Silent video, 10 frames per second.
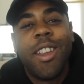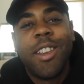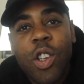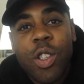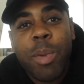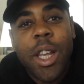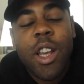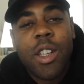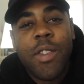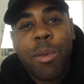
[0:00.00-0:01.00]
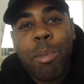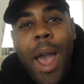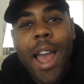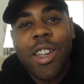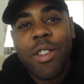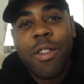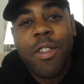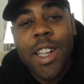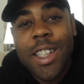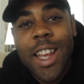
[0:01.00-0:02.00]
just because of his passion
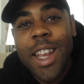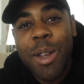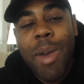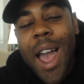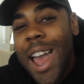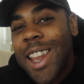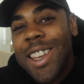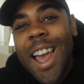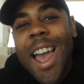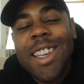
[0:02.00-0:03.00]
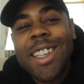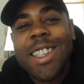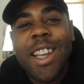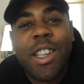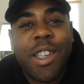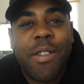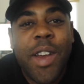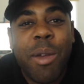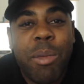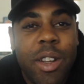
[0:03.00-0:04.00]
for the team and Andy's son's
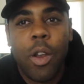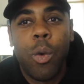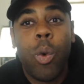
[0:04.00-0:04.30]
development,